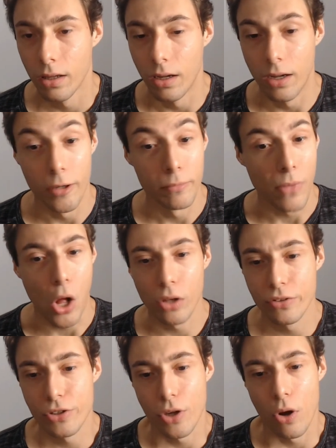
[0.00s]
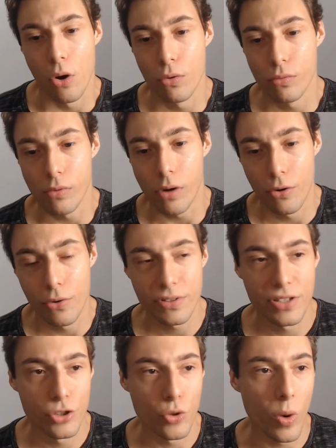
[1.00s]
Also, other
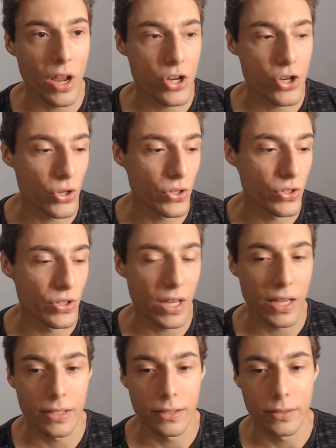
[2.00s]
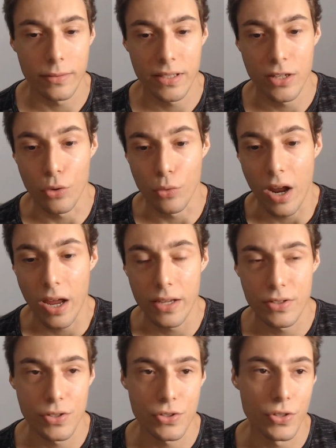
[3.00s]
situations that can
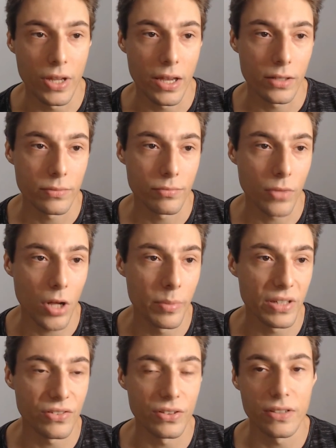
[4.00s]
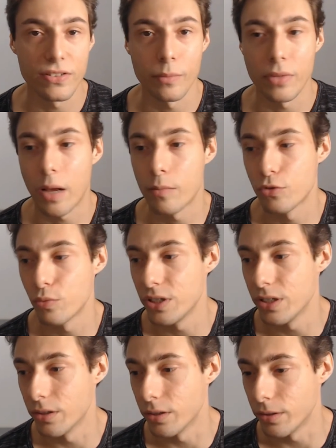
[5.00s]
arise is that obviously sometimes
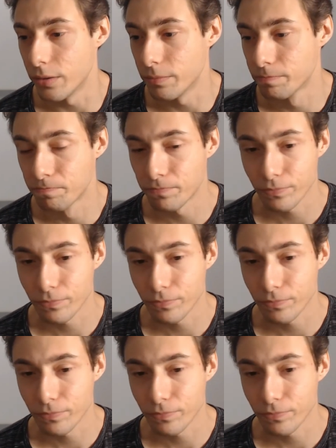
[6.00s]
we could